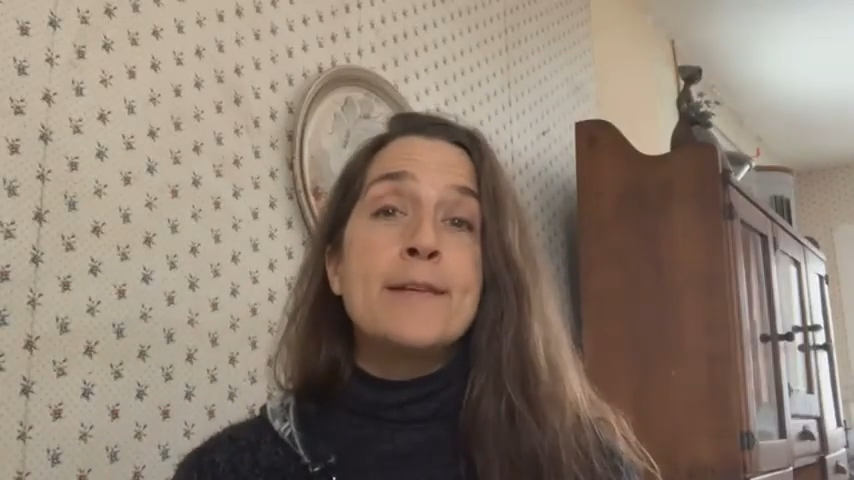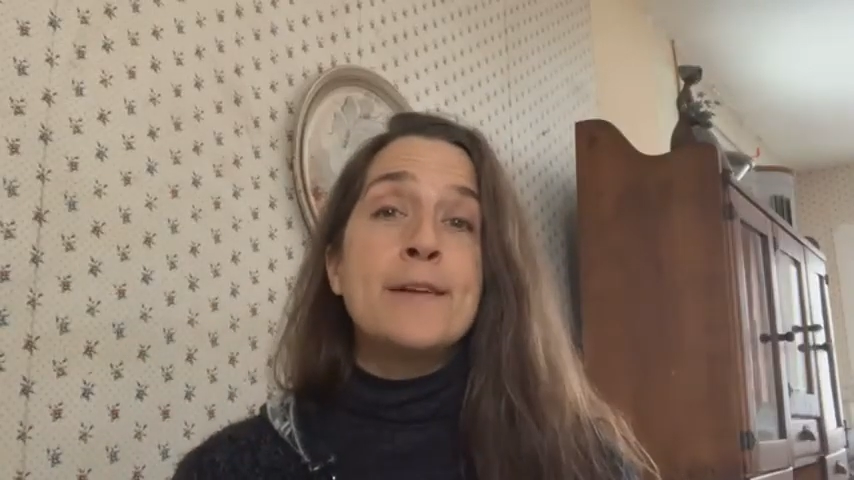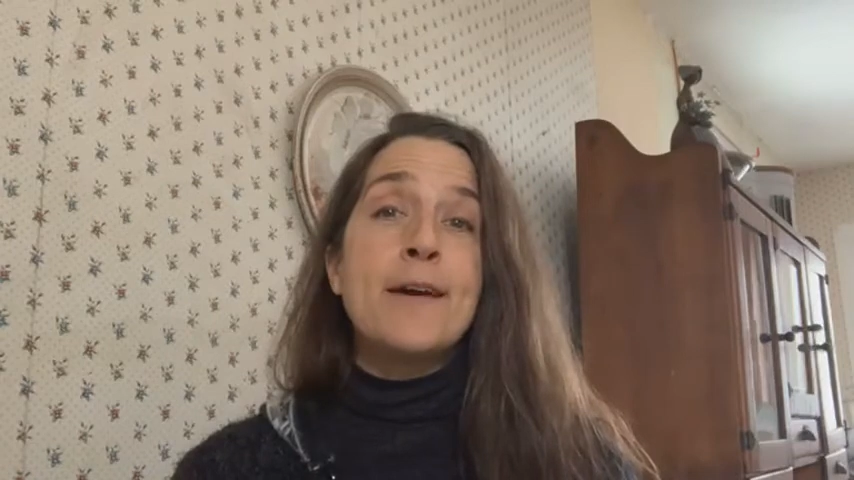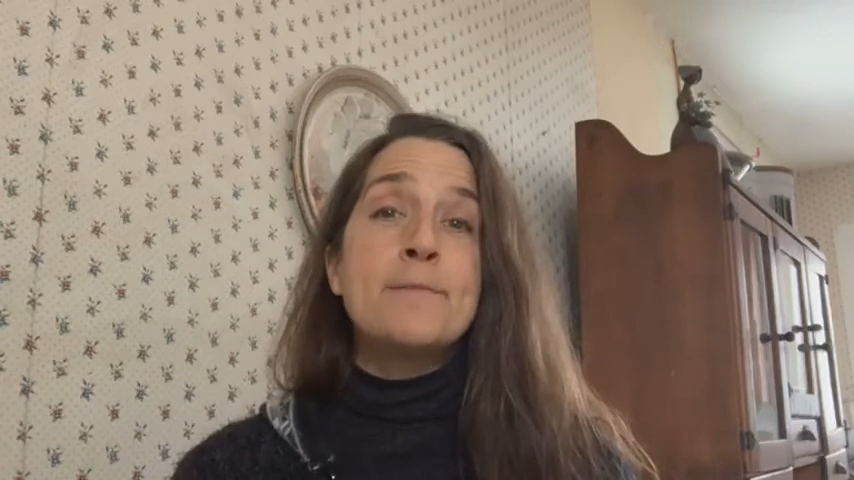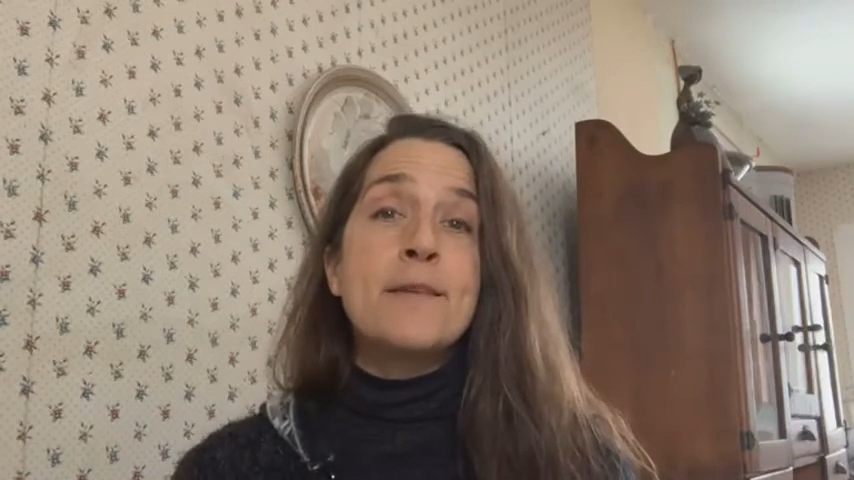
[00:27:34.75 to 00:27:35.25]

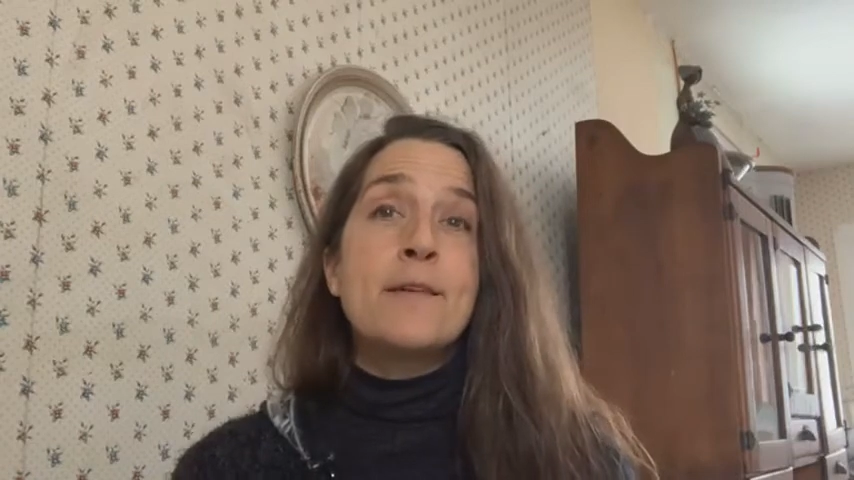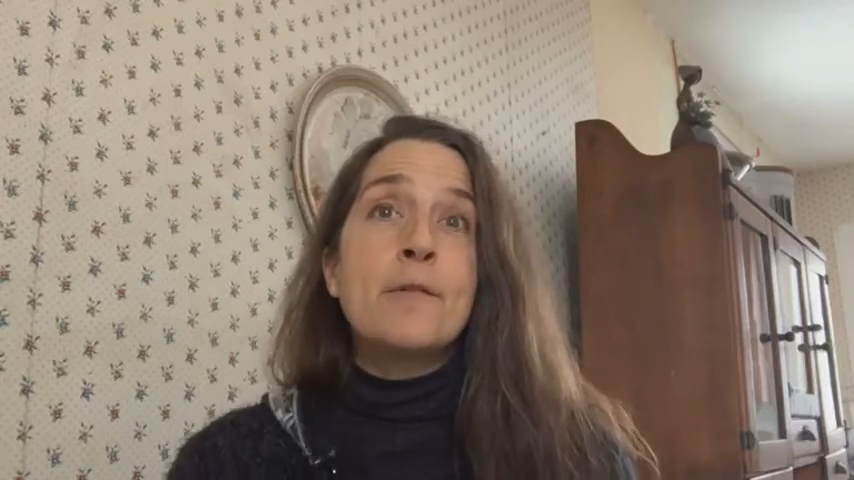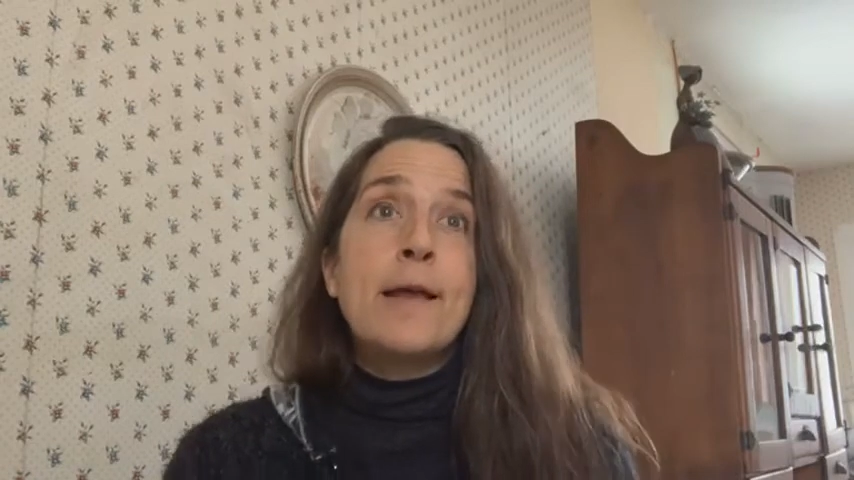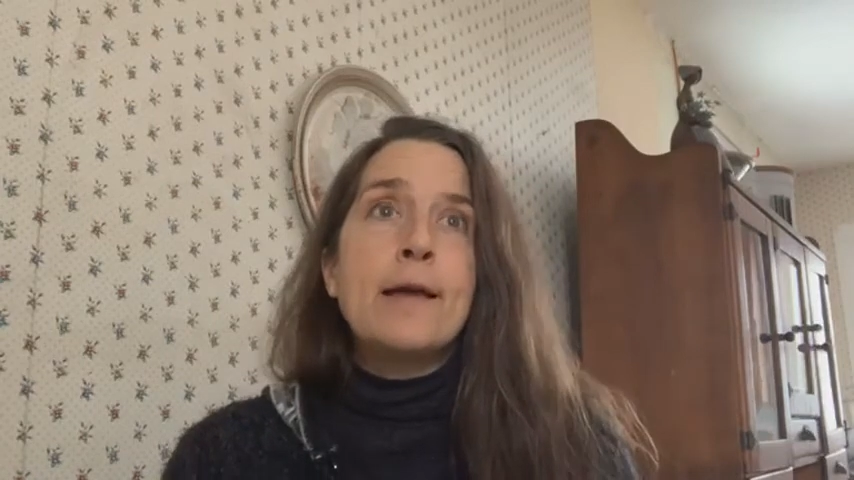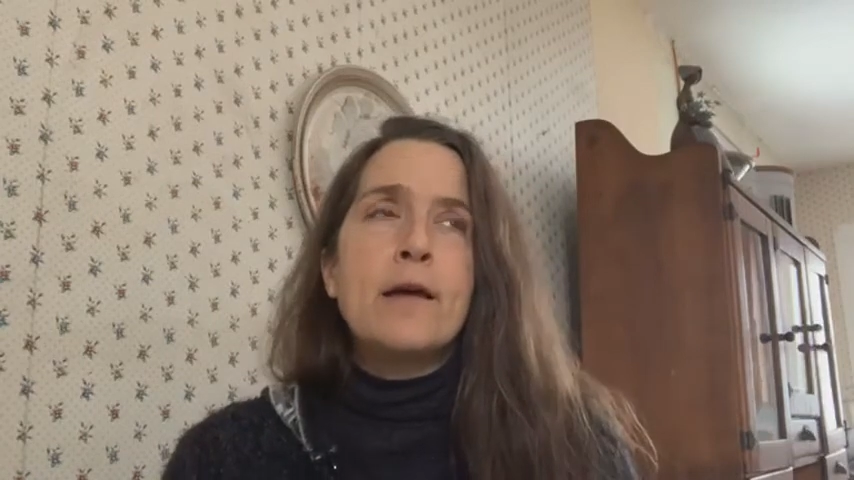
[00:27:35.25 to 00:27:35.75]
times and they're
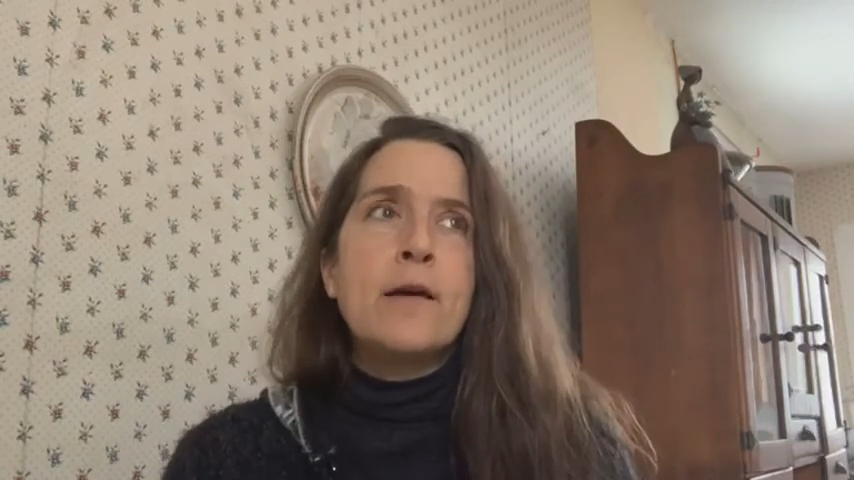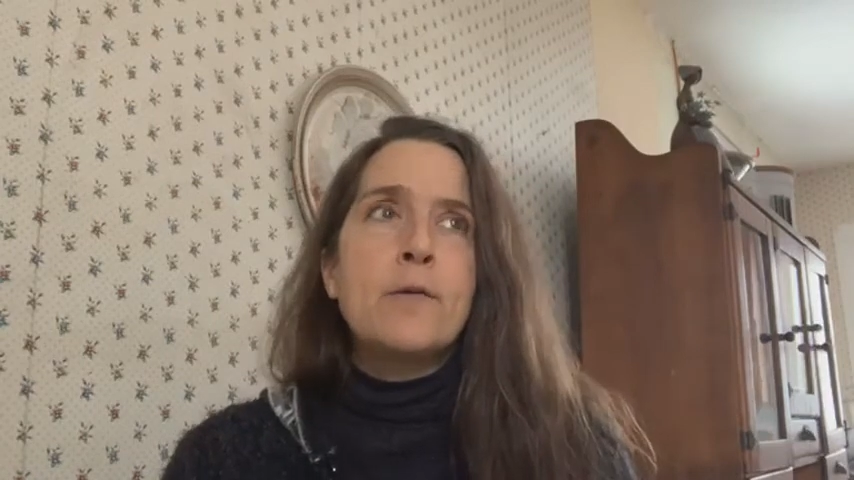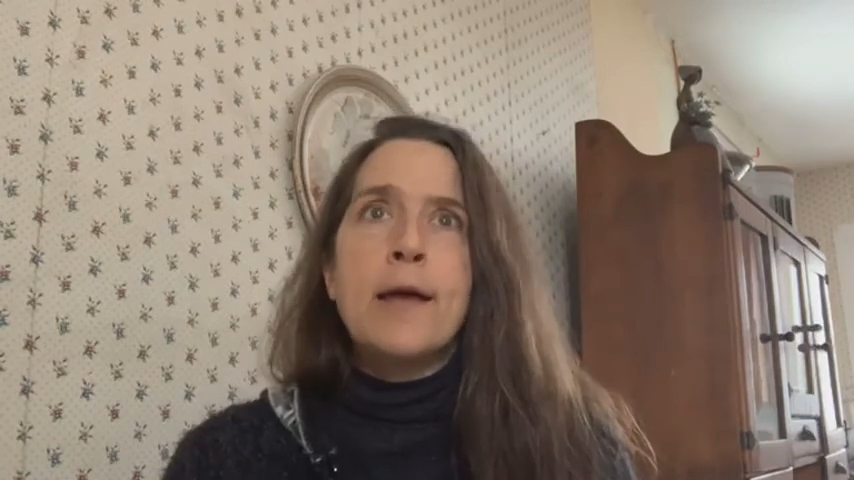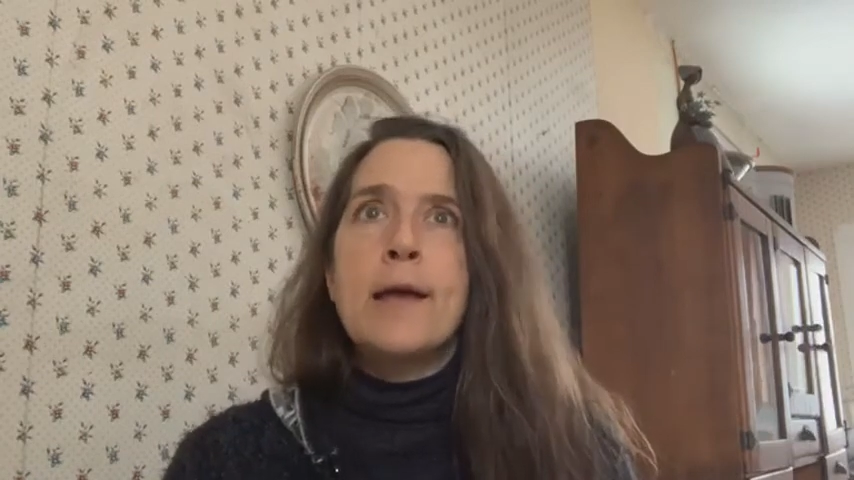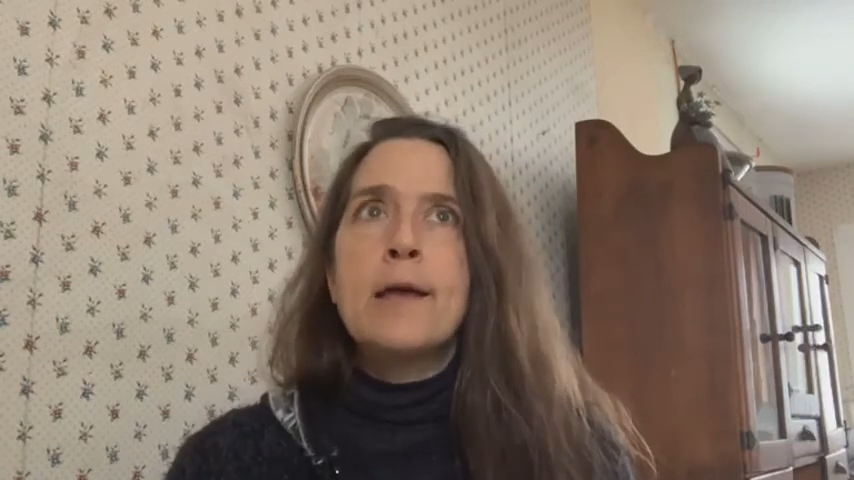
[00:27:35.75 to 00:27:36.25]
like
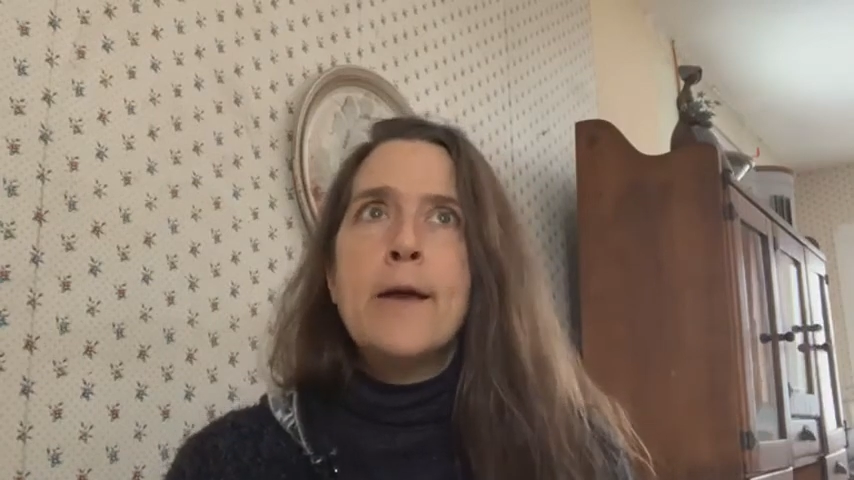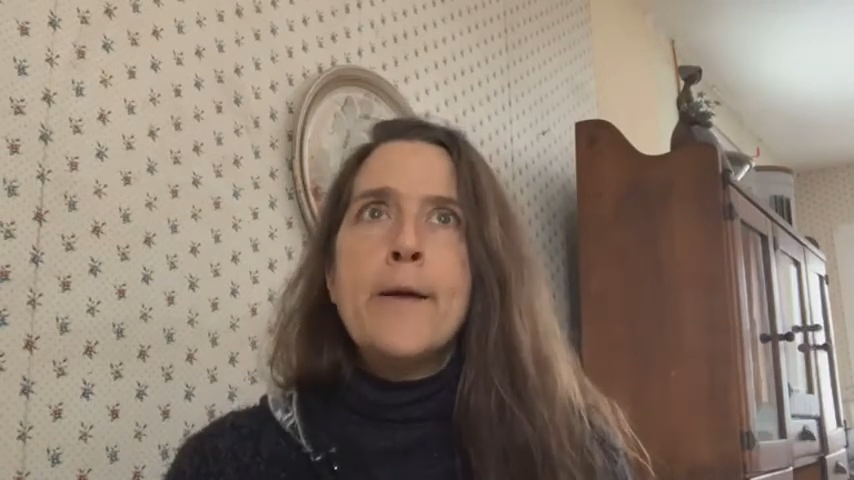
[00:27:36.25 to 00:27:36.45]
okay